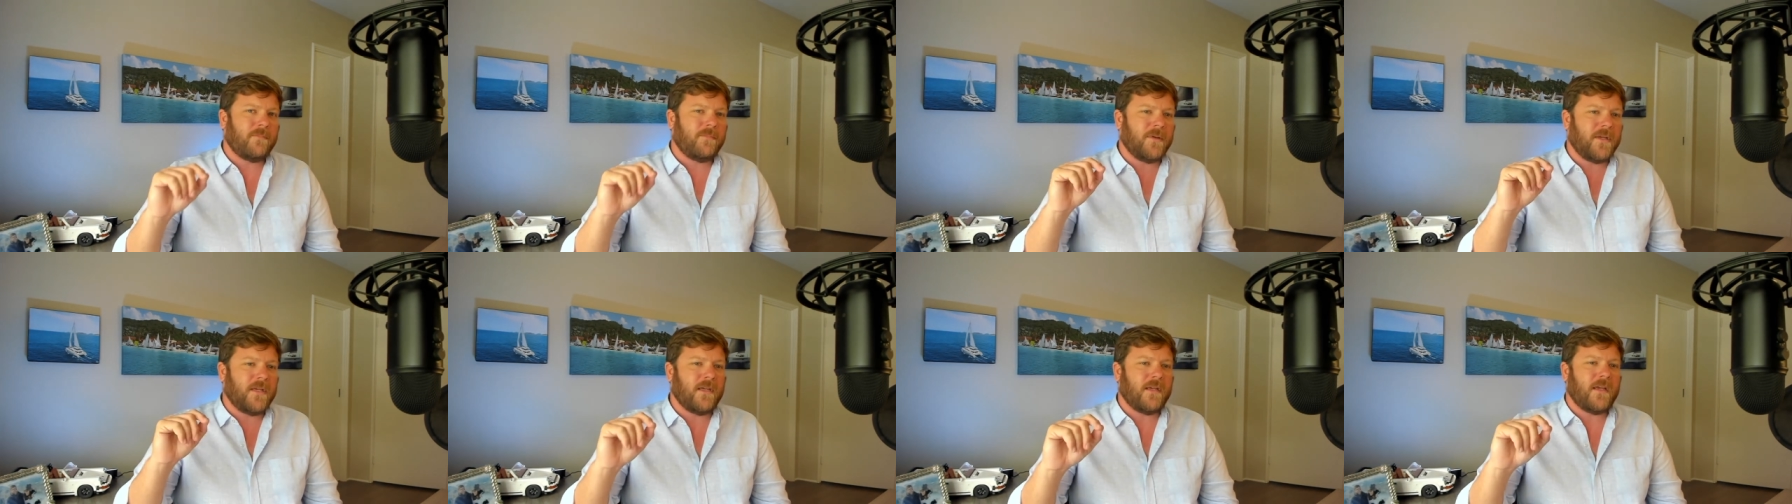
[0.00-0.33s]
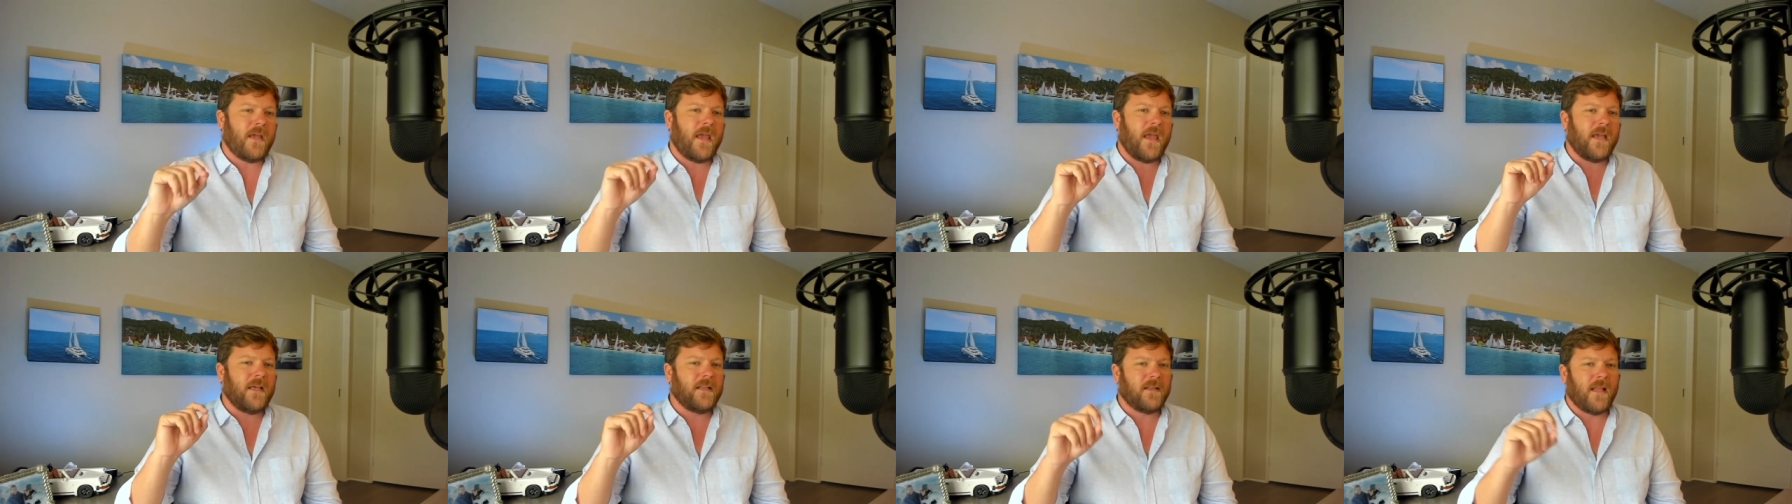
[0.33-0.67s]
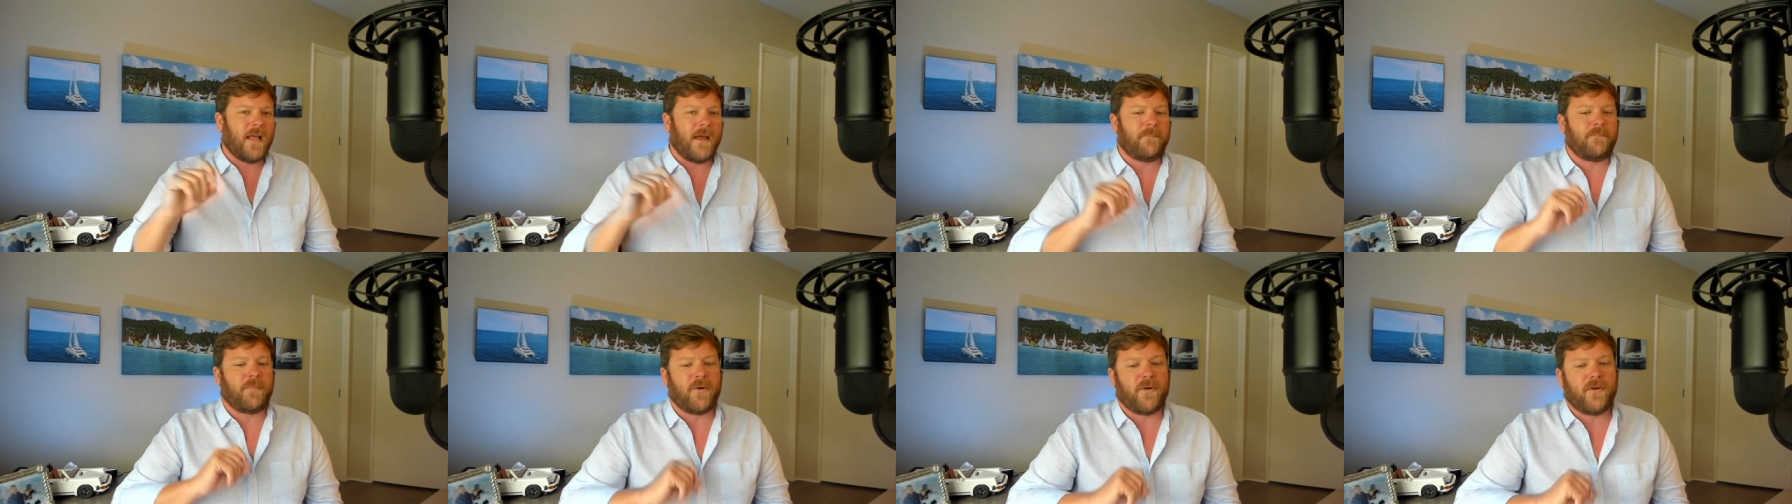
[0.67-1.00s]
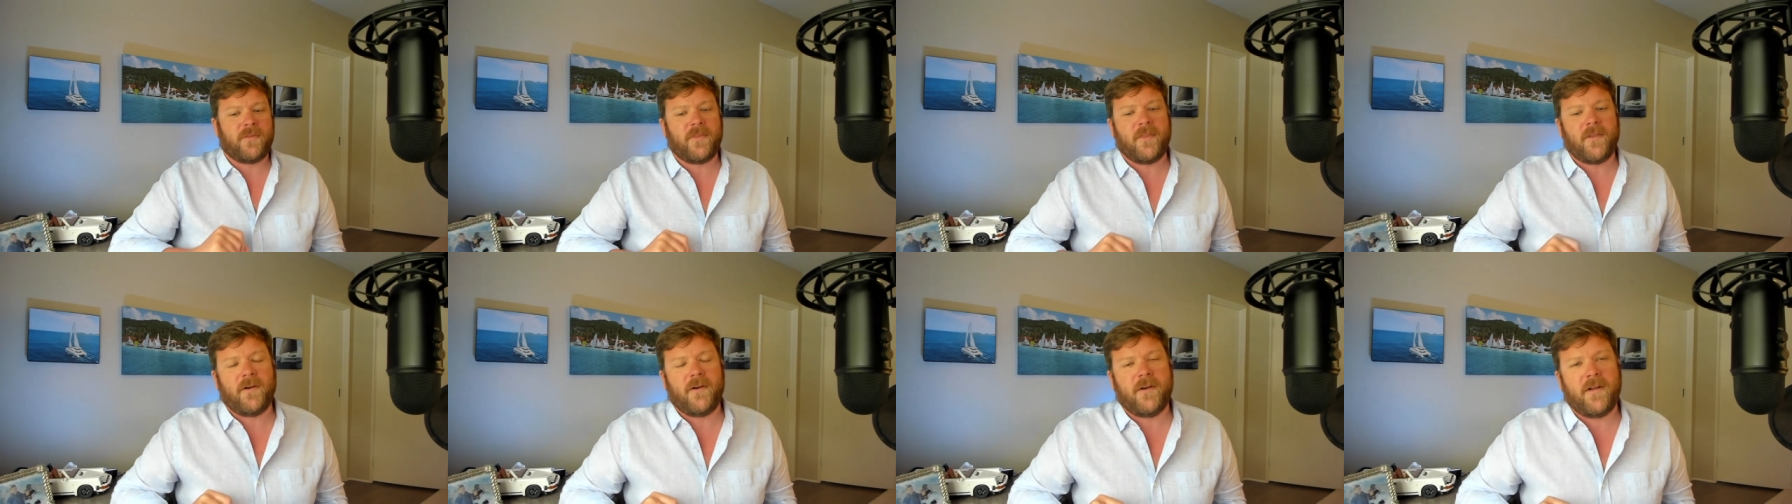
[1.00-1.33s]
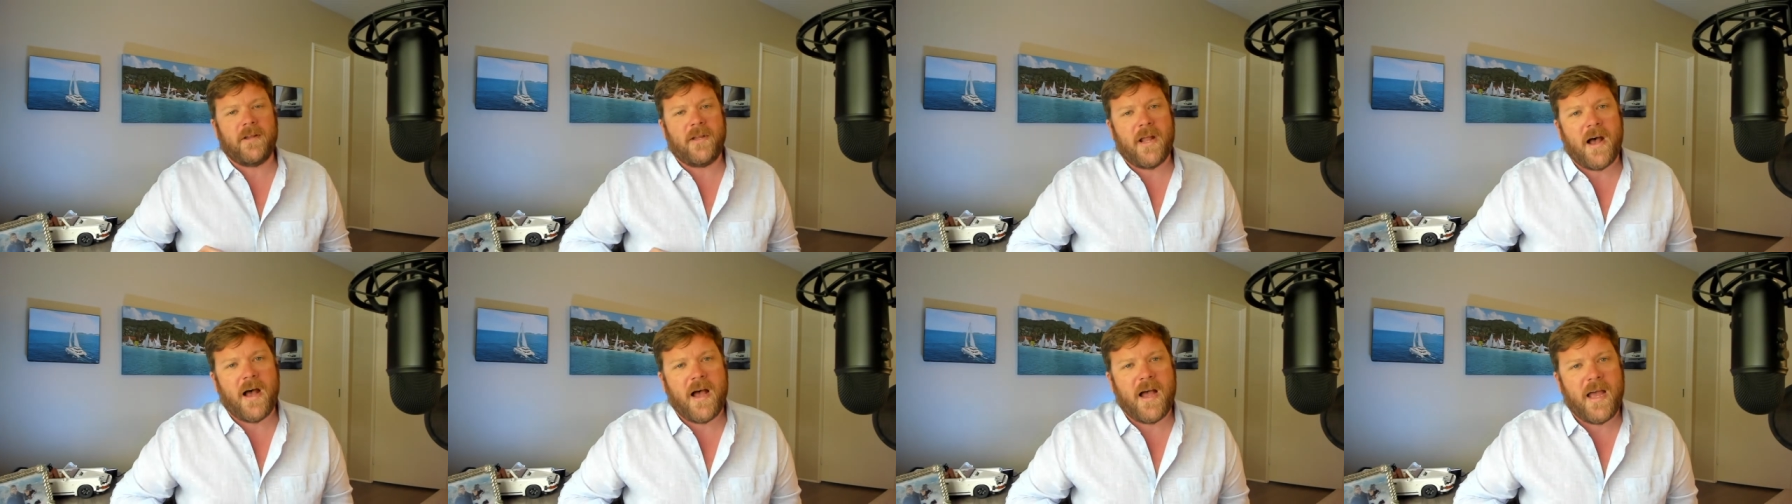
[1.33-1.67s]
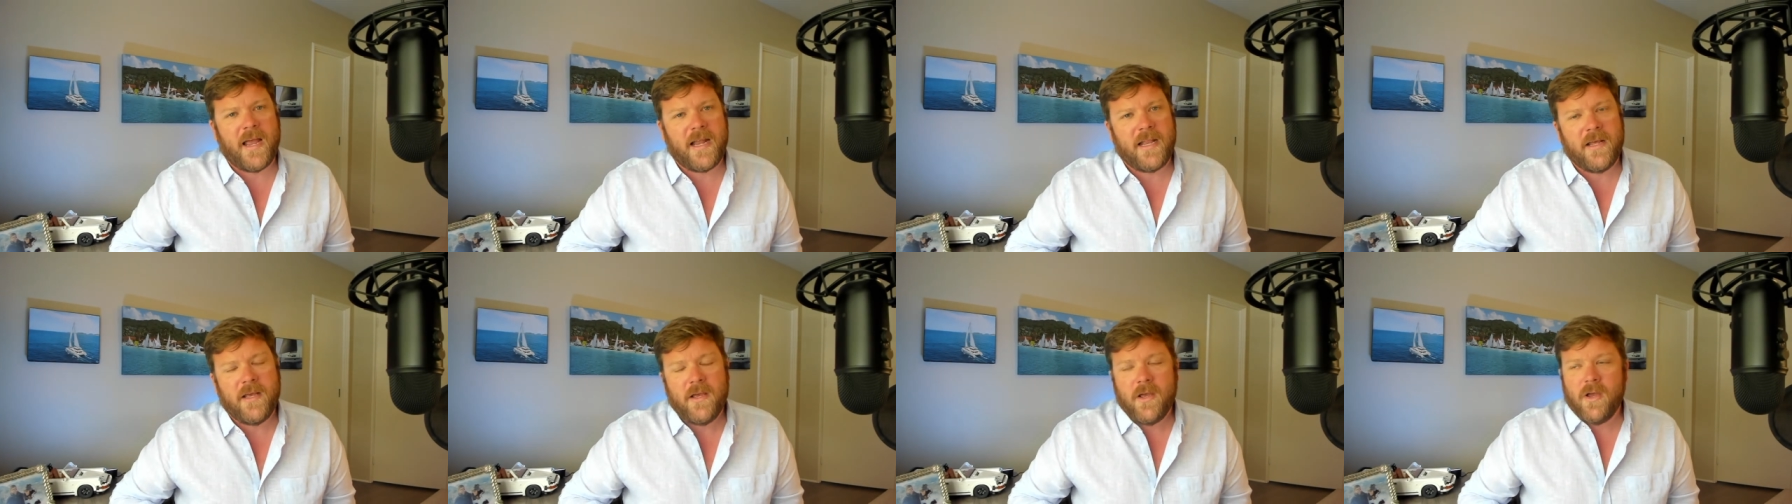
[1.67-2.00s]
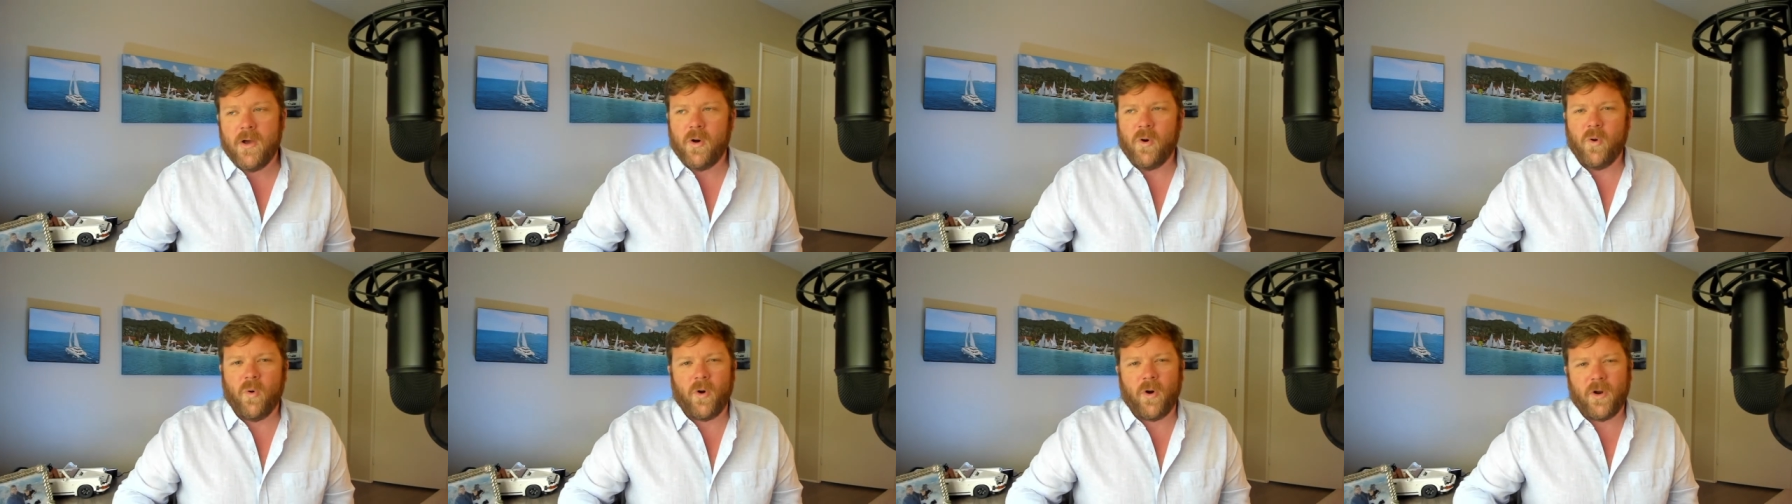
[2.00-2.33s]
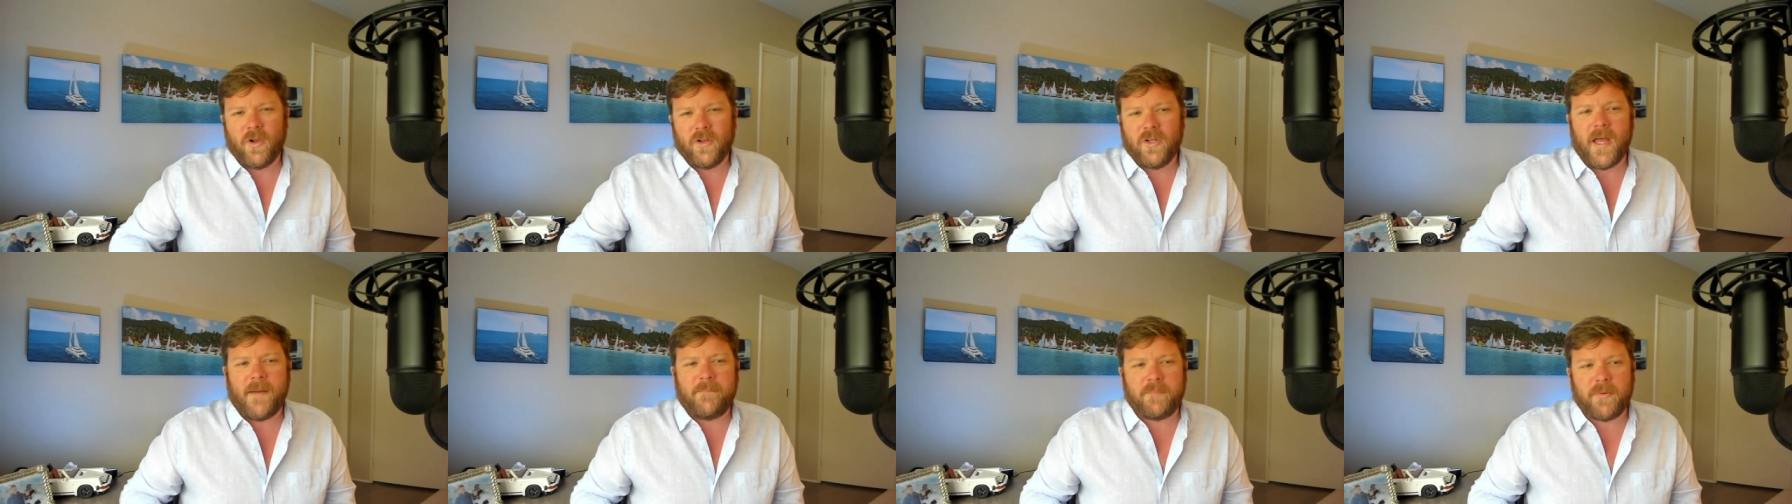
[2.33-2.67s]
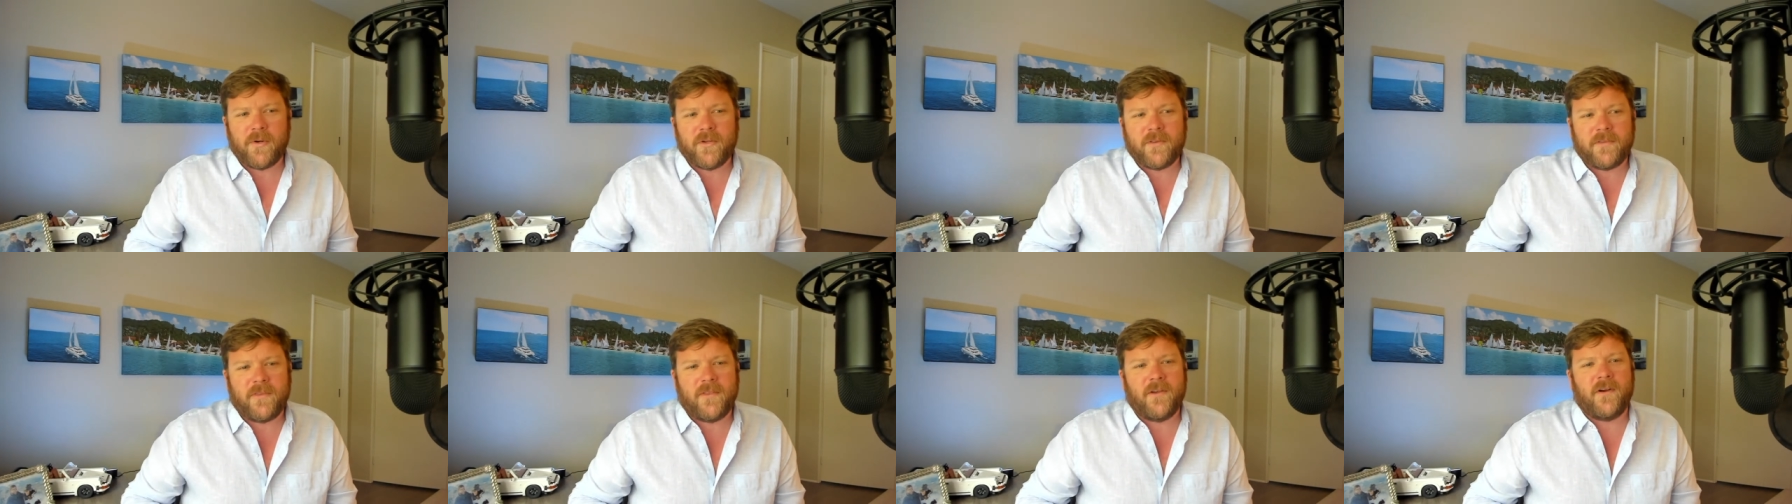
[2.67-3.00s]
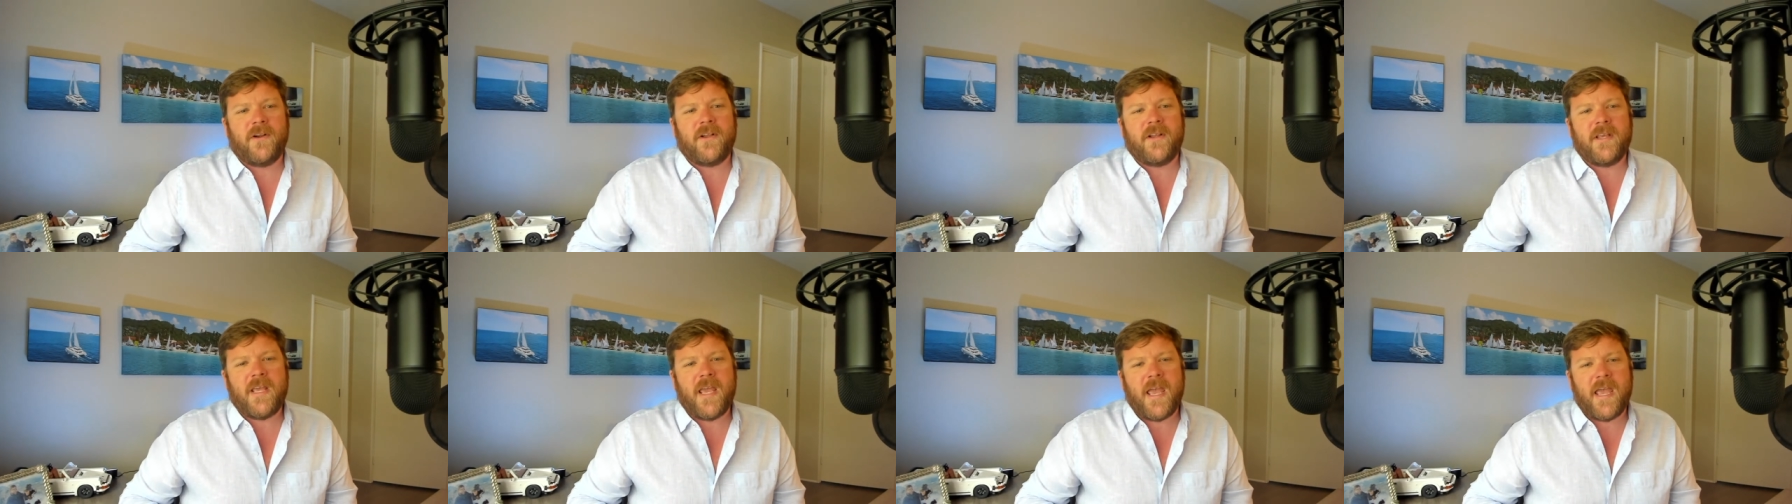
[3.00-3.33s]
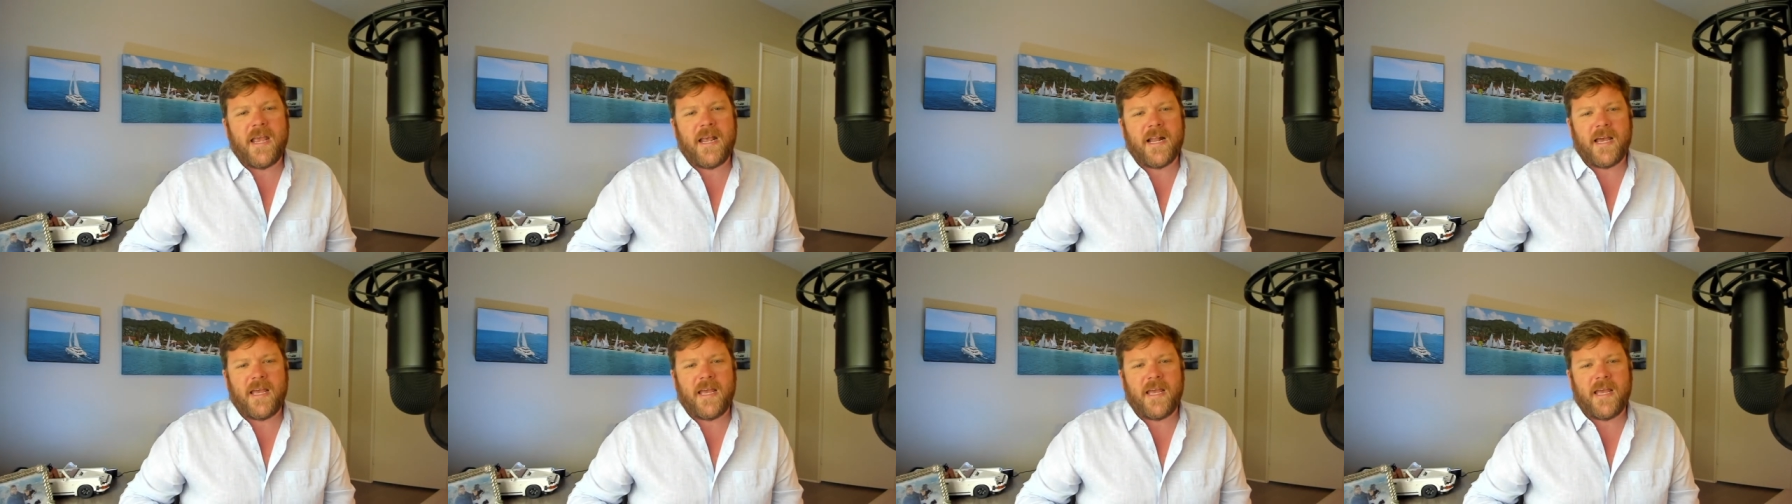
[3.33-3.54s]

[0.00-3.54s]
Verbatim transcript: be a Leopard 39 or a Leopard 38.